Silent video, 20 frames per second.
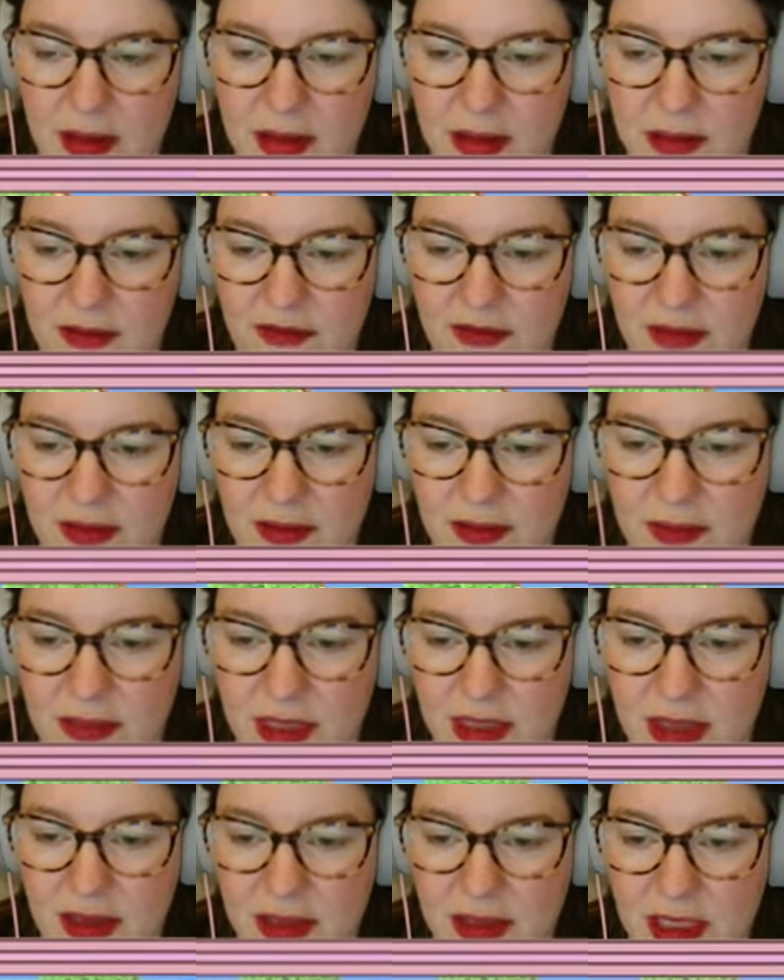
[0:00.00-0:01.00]
From, you
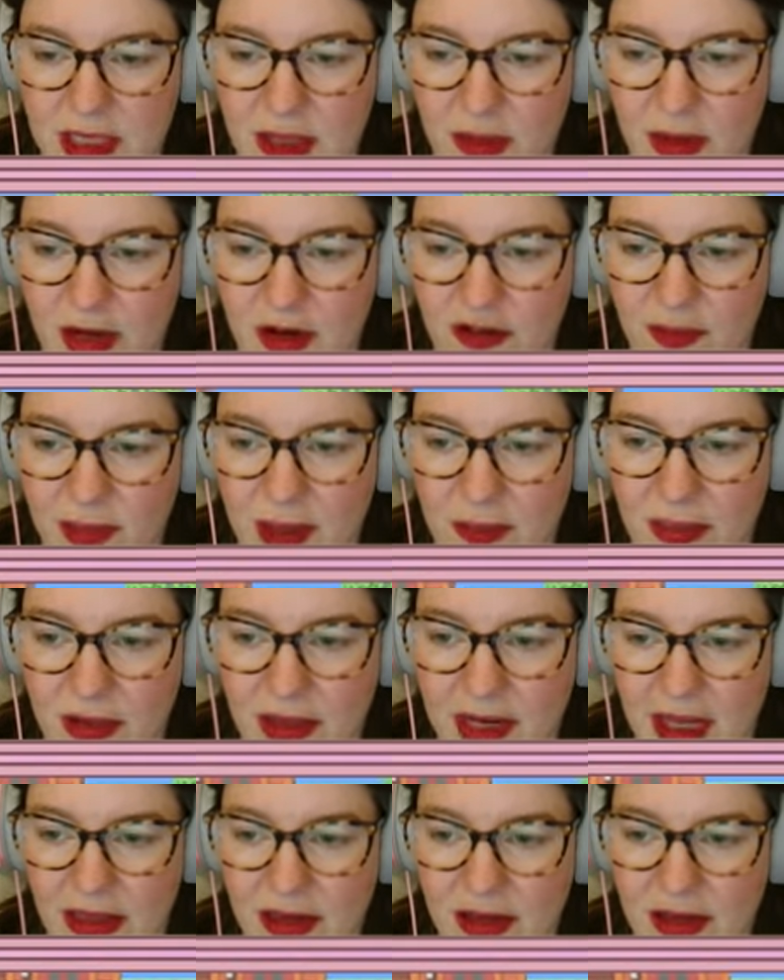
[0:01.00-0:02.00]
know, because I know a lot of people
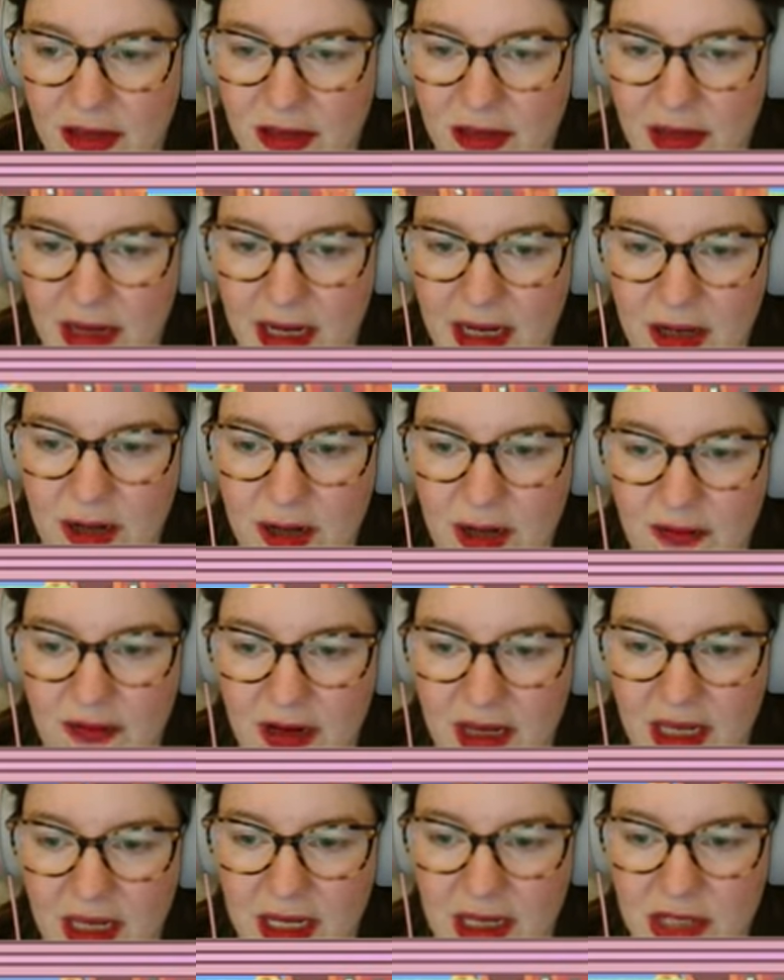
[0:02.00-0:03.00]
get their like
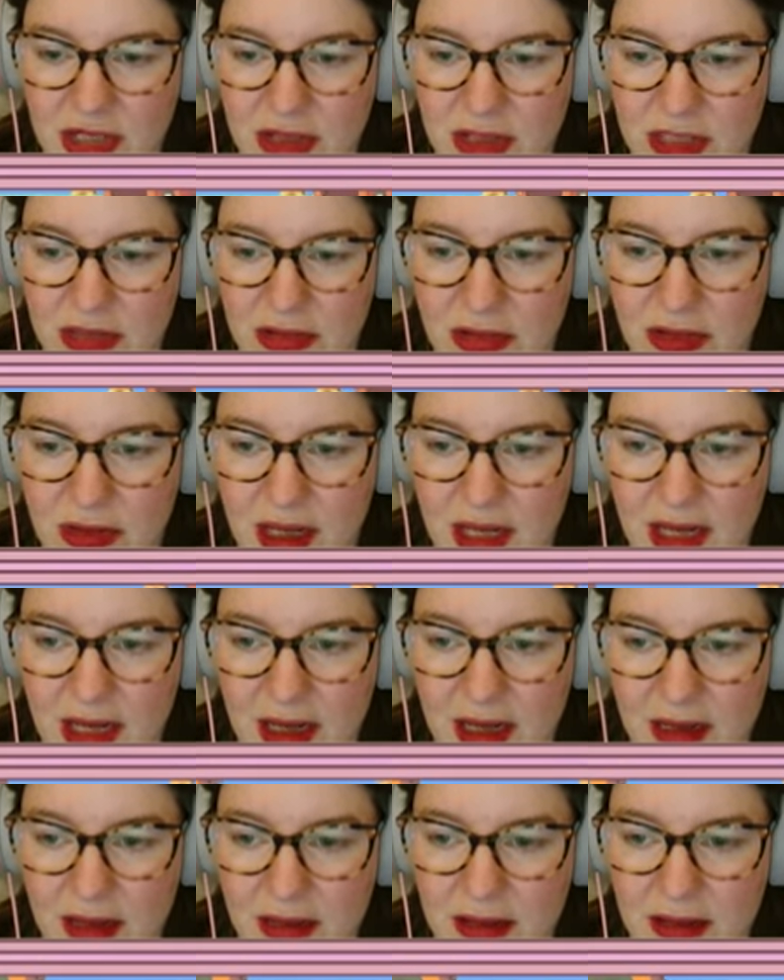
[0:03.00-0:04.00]
notifications through
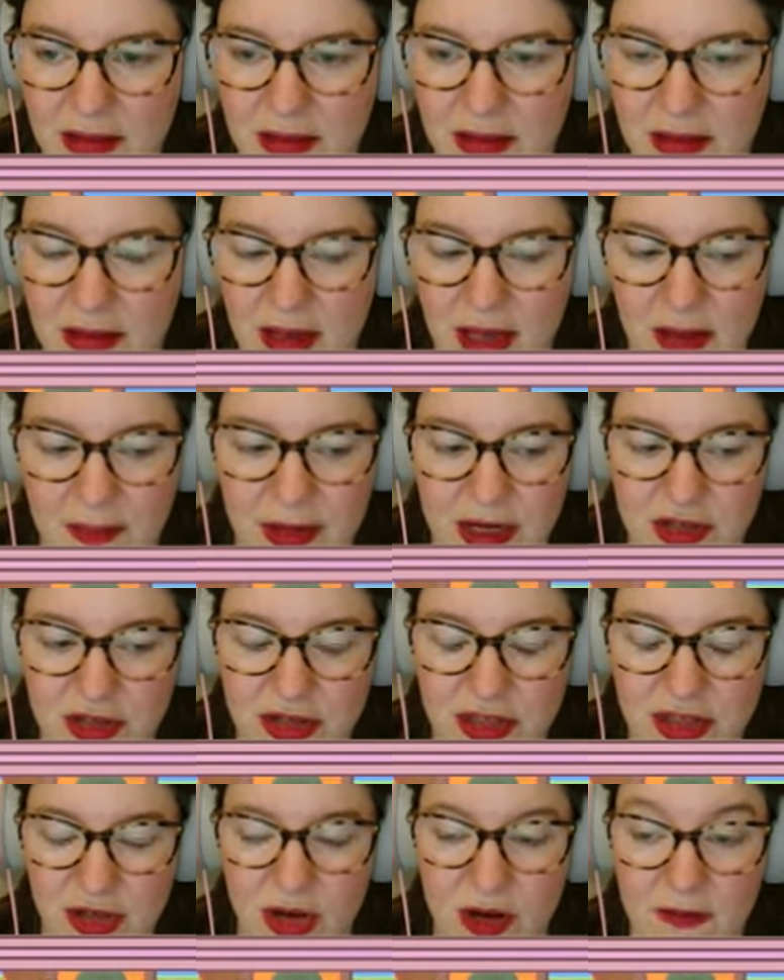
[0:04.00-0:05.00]
there. I
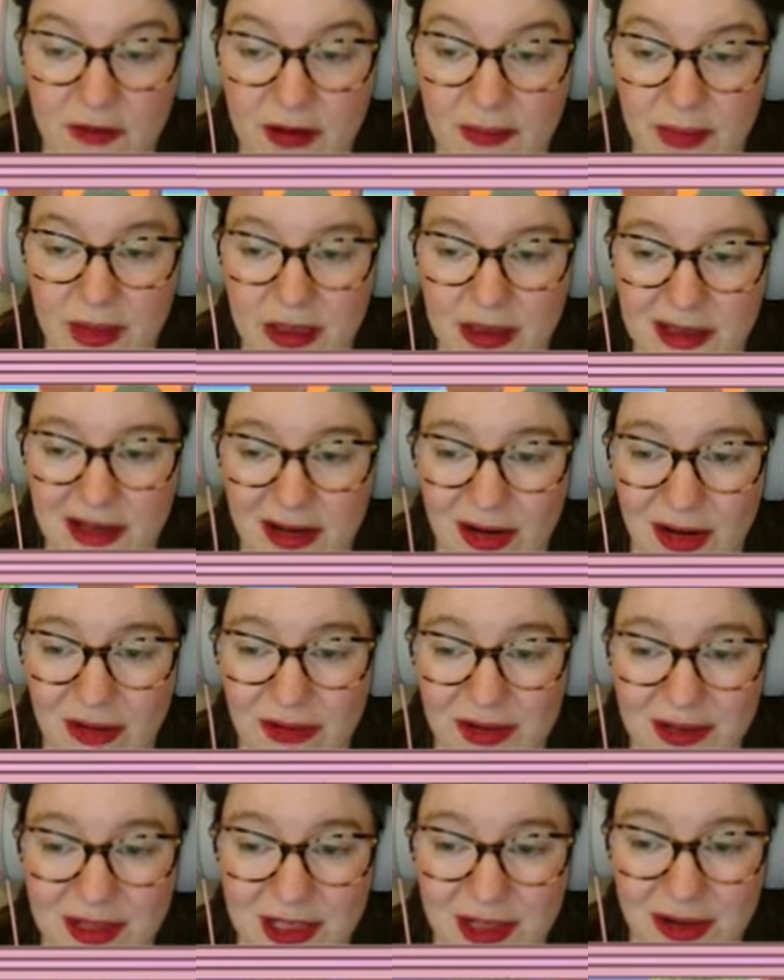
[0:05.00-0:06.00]
just thought of it because
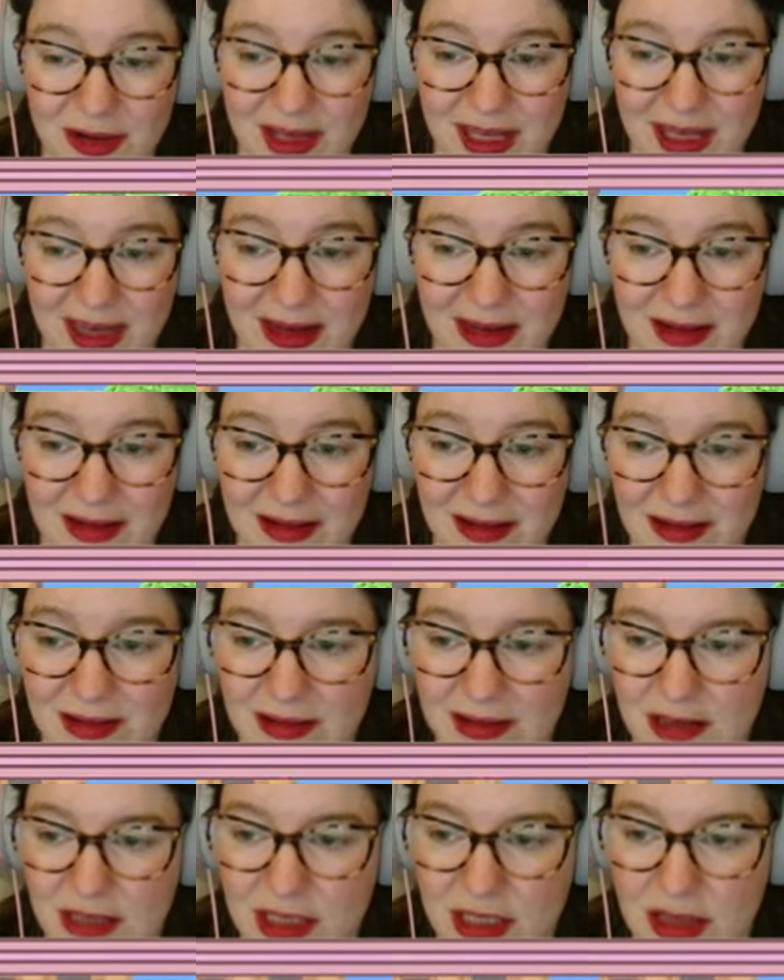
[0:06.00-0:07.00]
Lauren's not here,
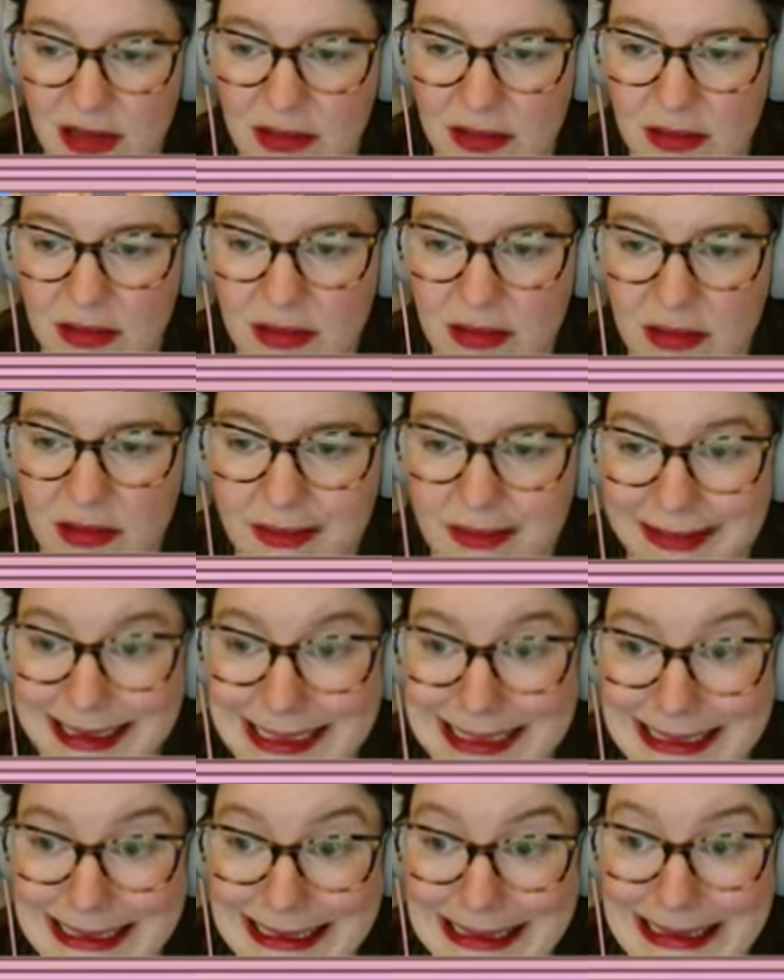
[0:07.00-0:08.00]
so
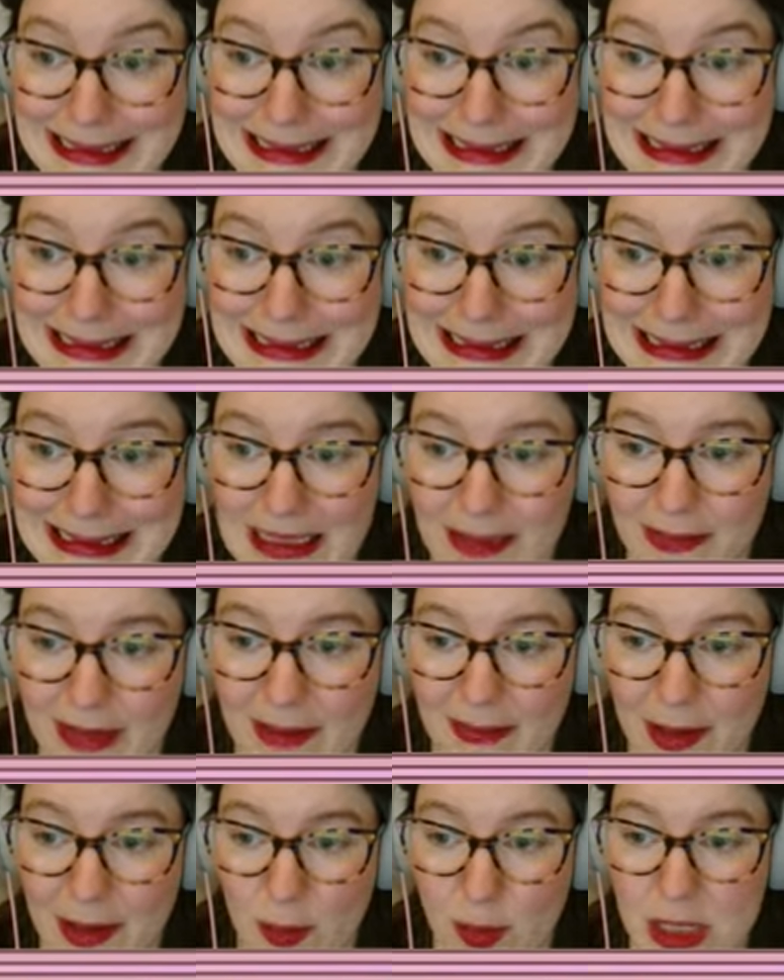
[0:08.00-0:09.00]
yeah, that might
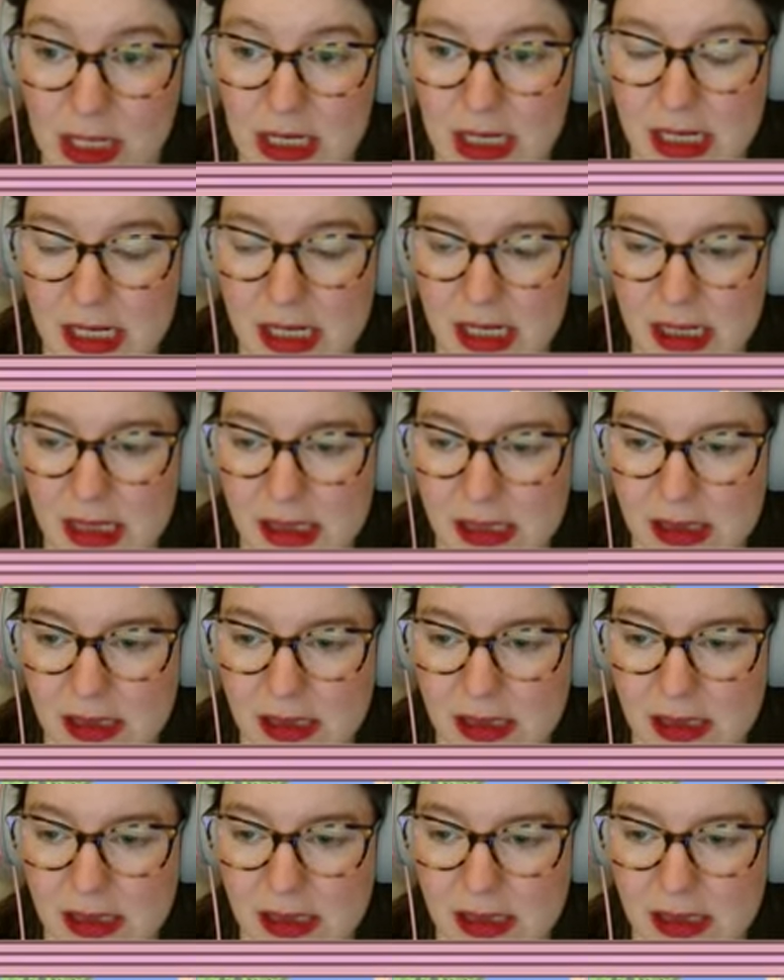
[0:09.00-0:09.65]
be why.